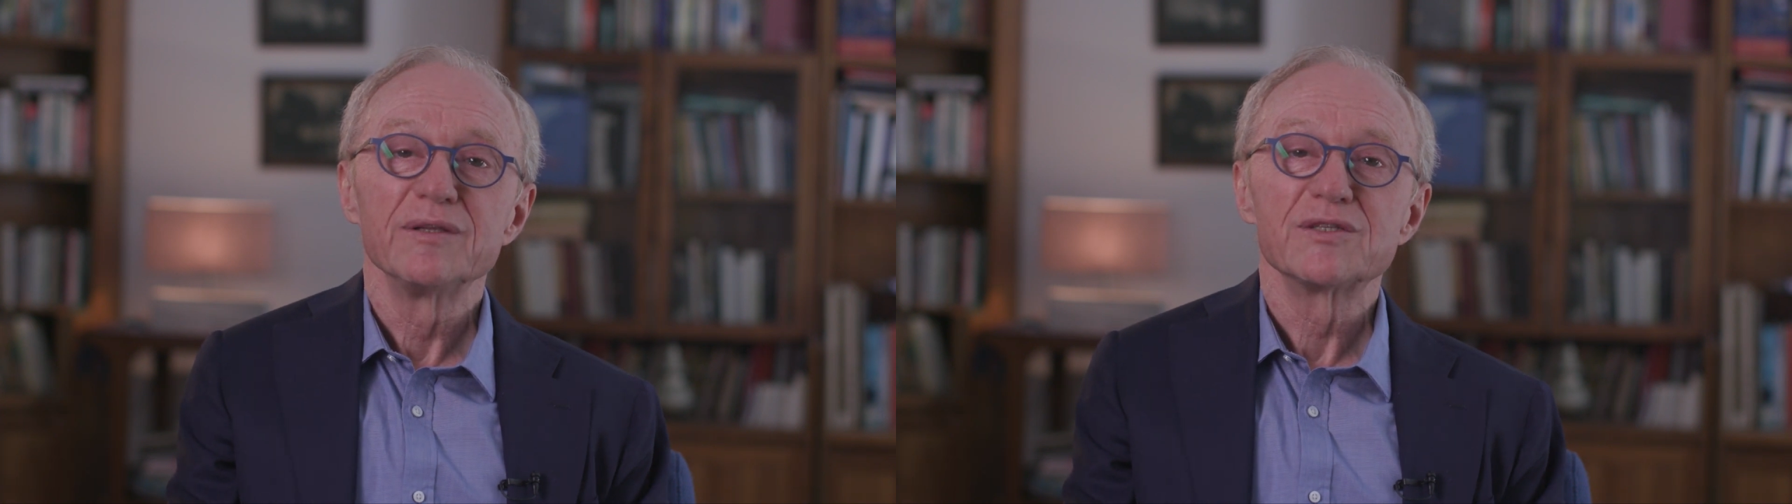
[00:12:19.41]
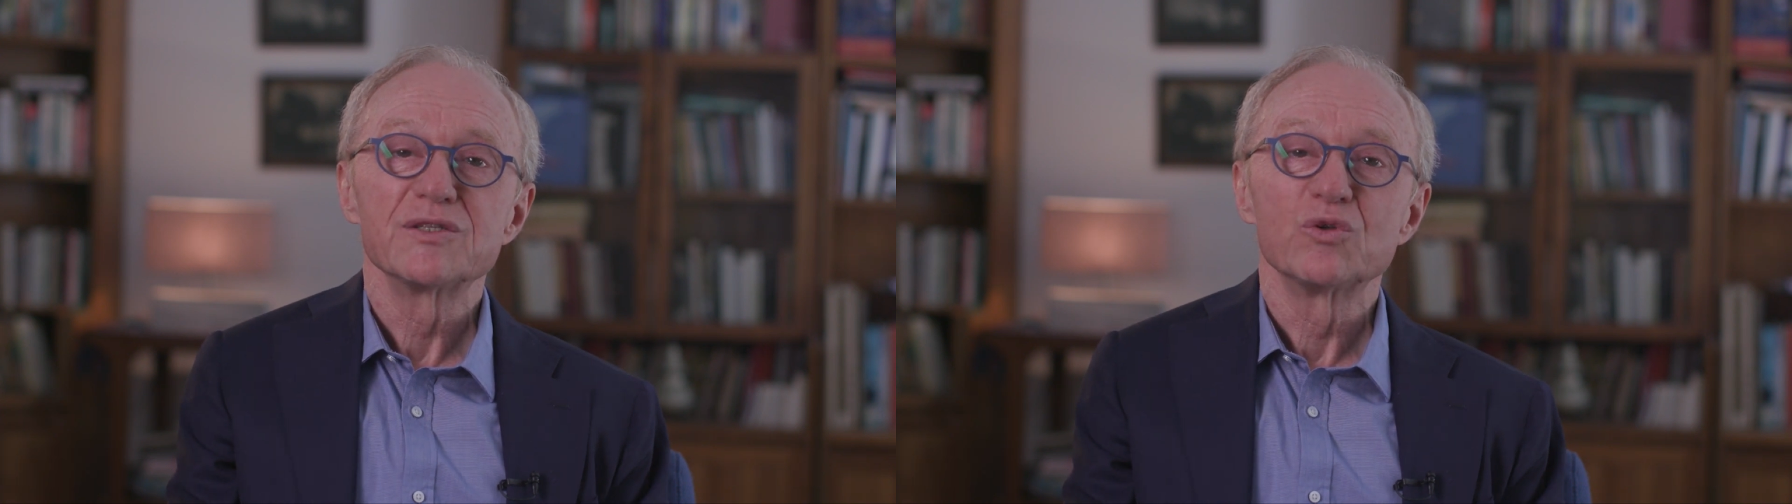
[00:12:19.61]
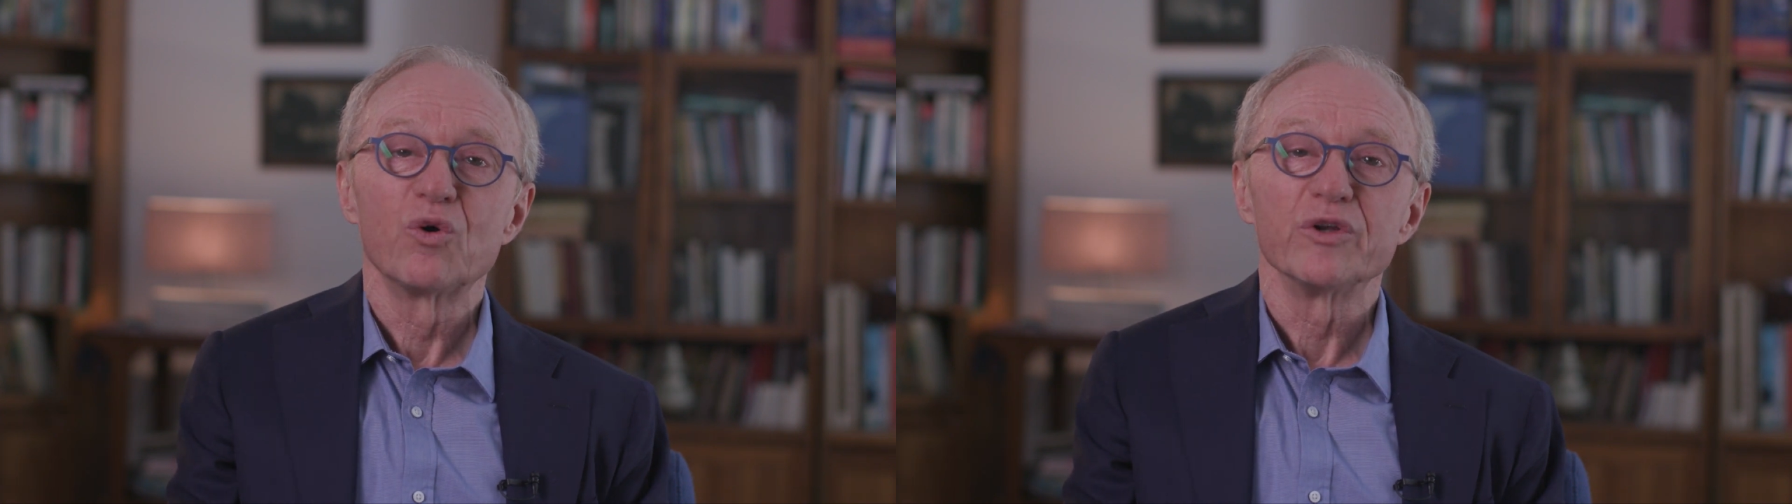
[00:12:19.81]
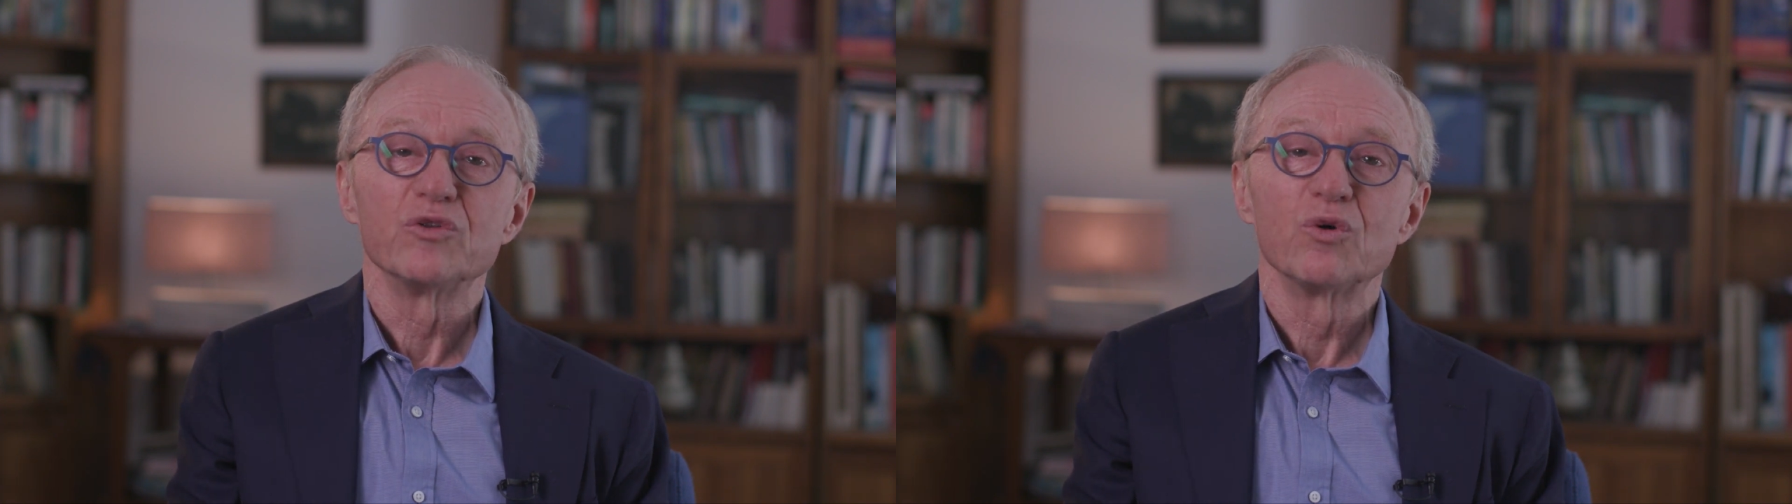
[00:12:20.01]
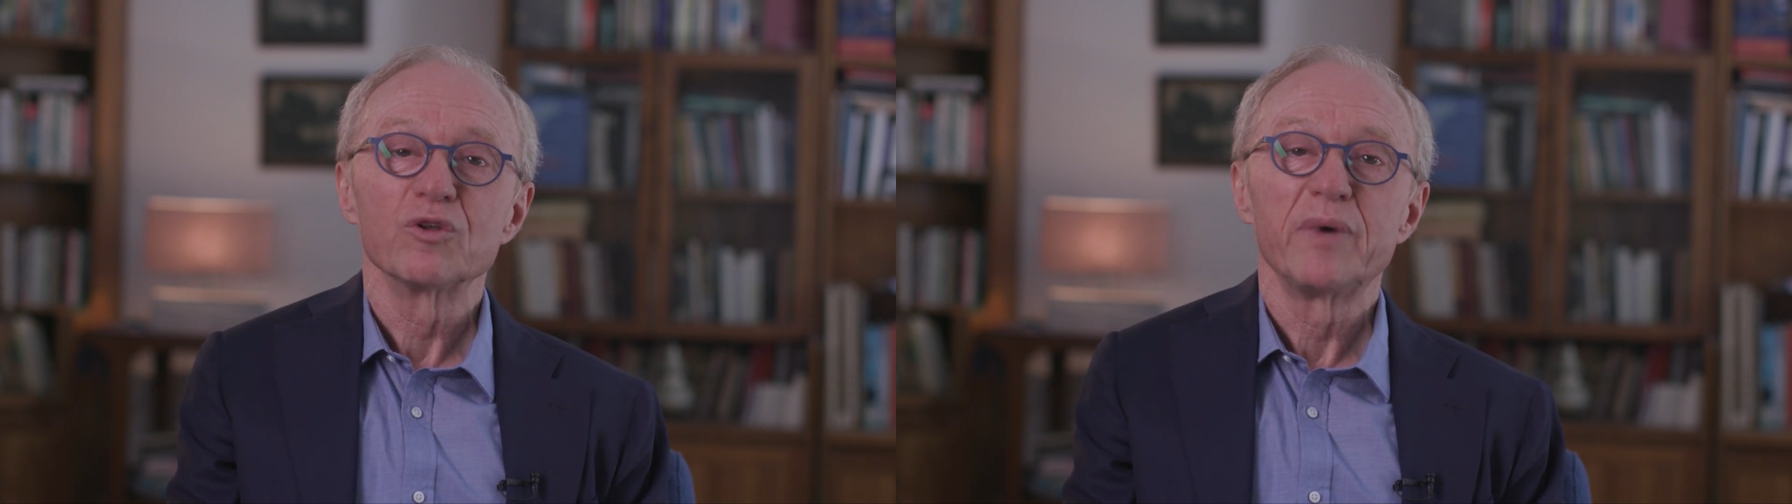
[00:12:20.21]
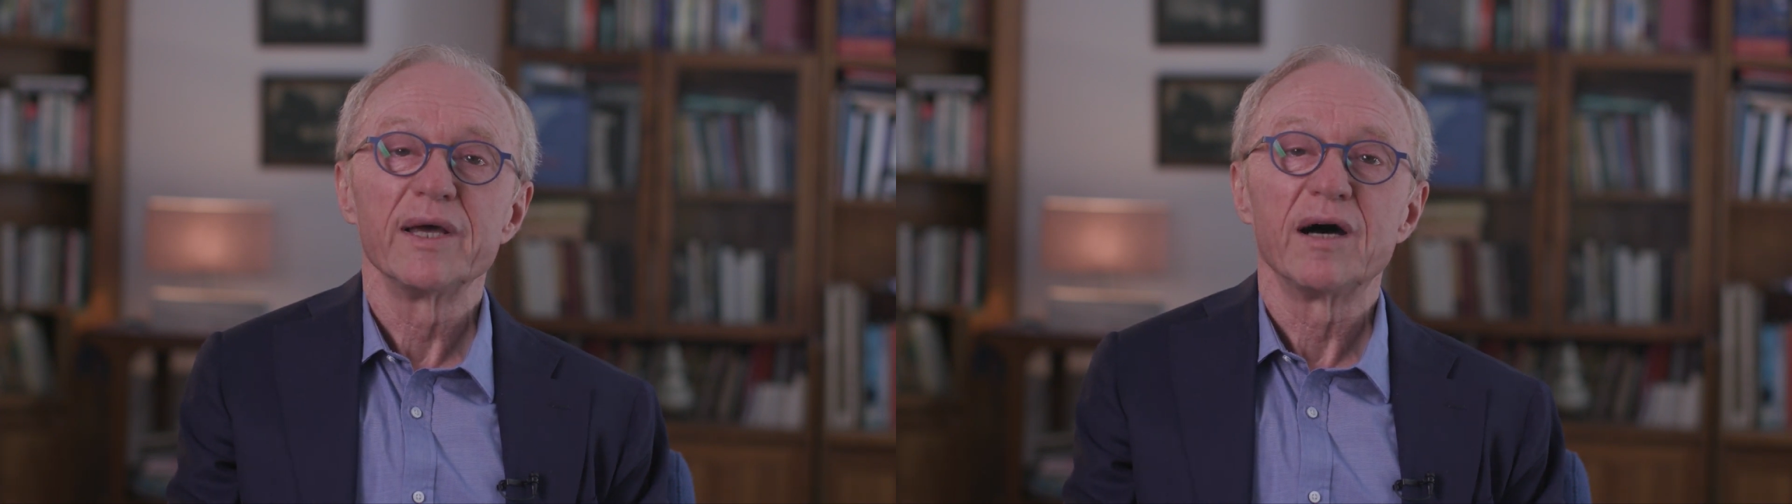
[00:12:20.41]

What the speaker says: story told by